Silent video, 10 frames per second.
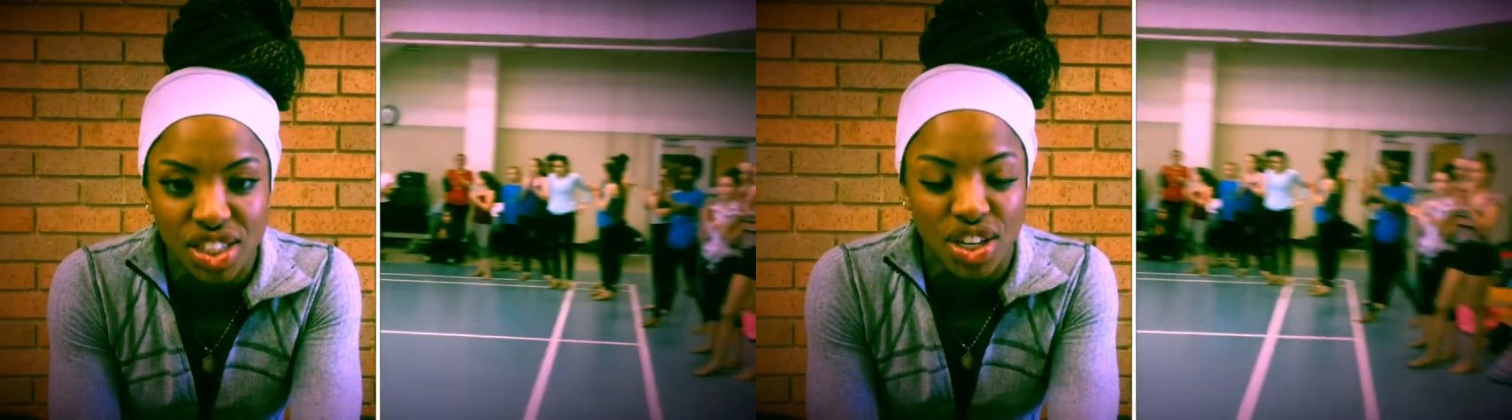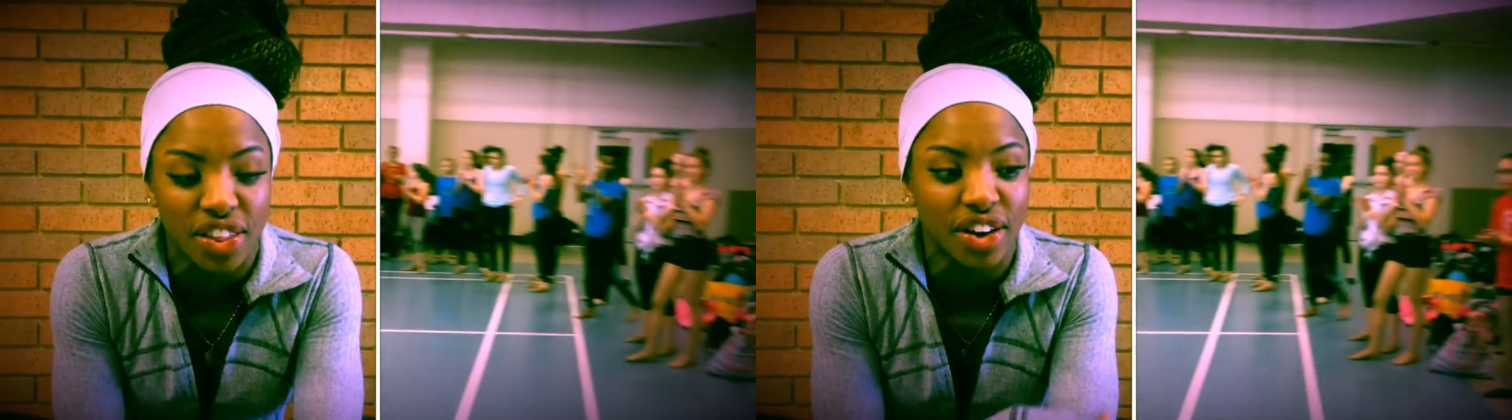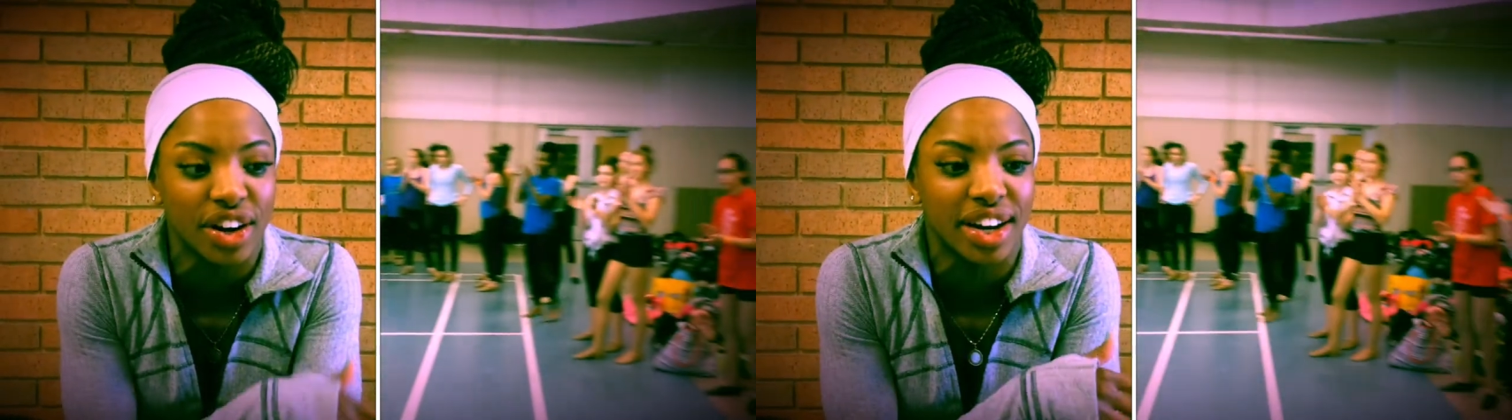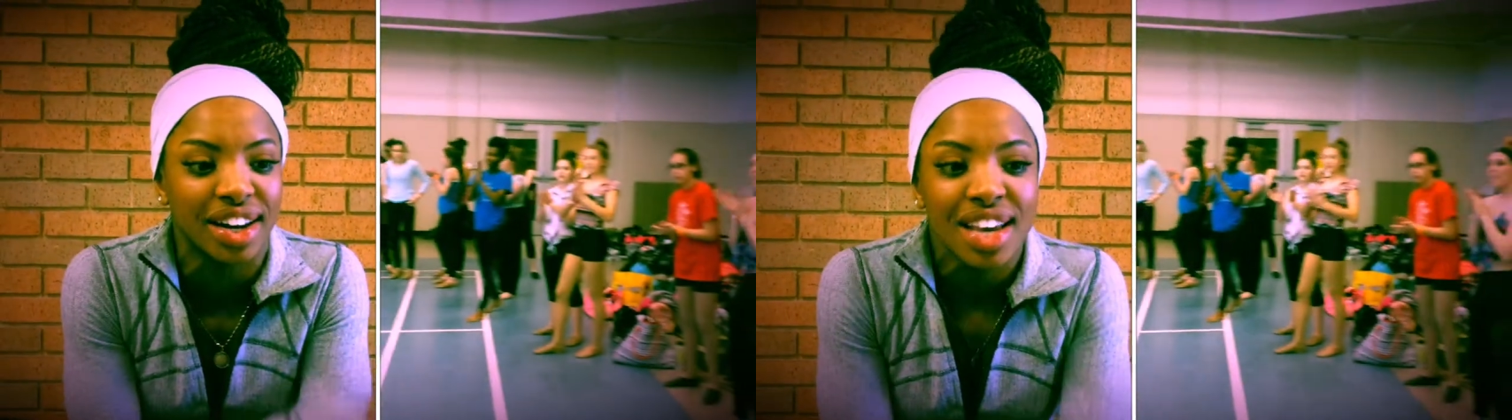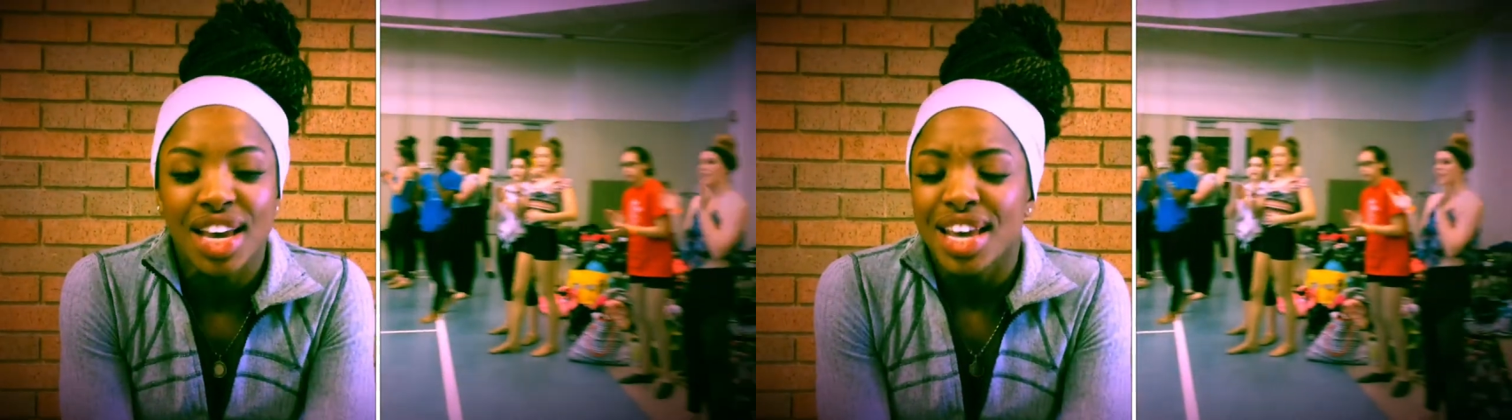each other, and
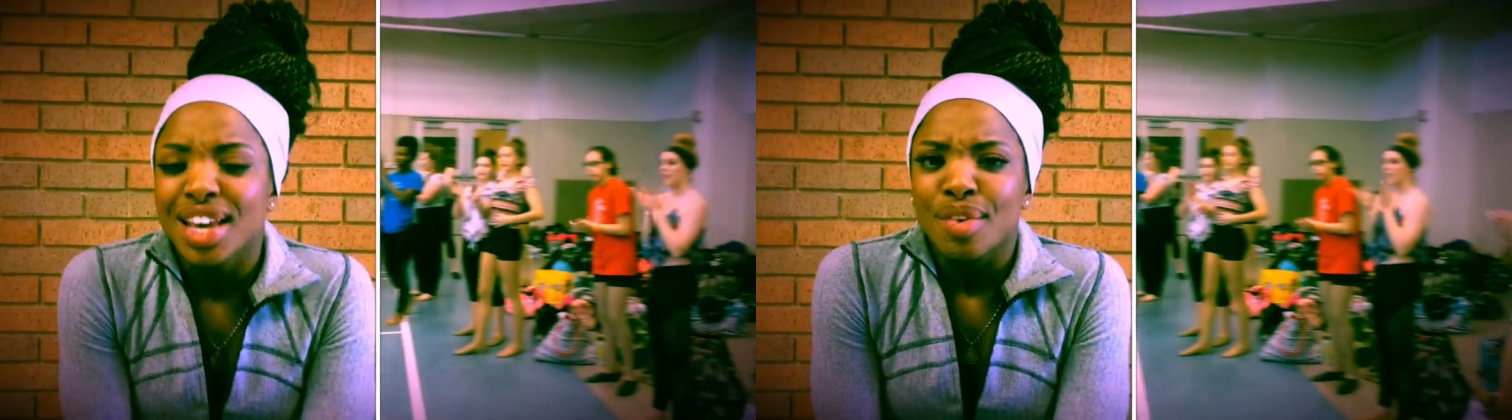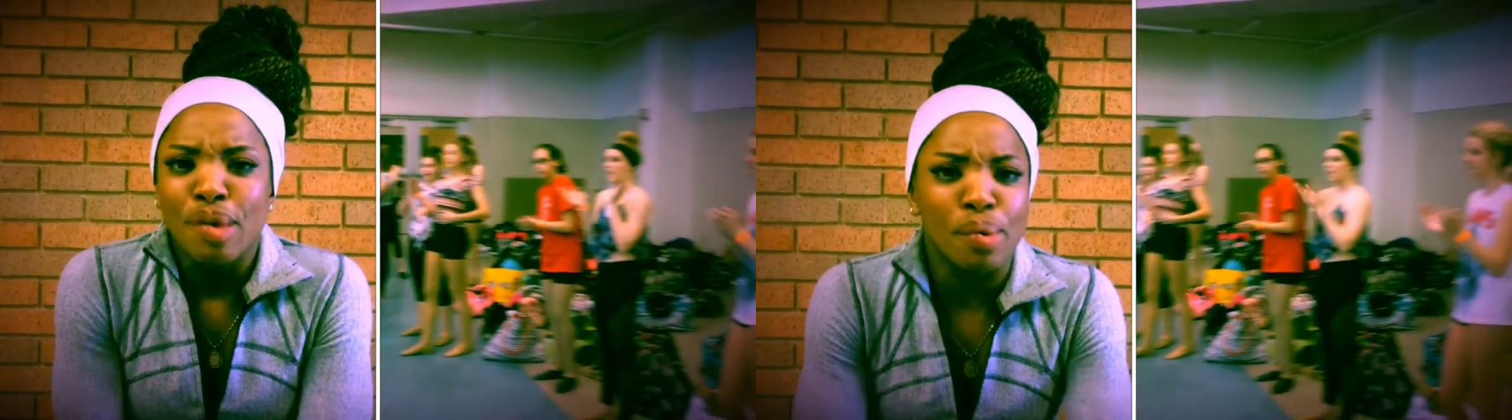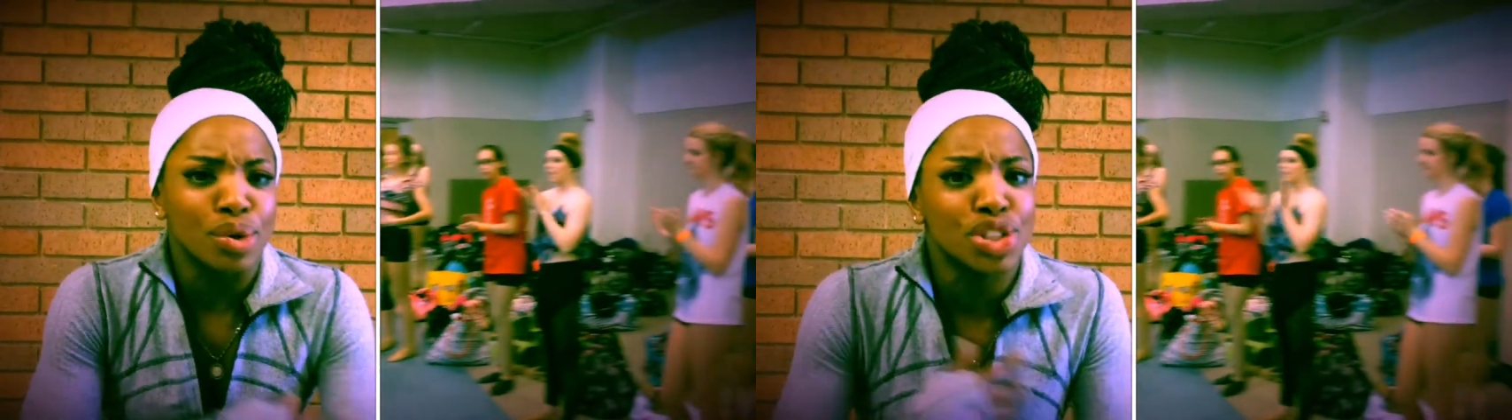people were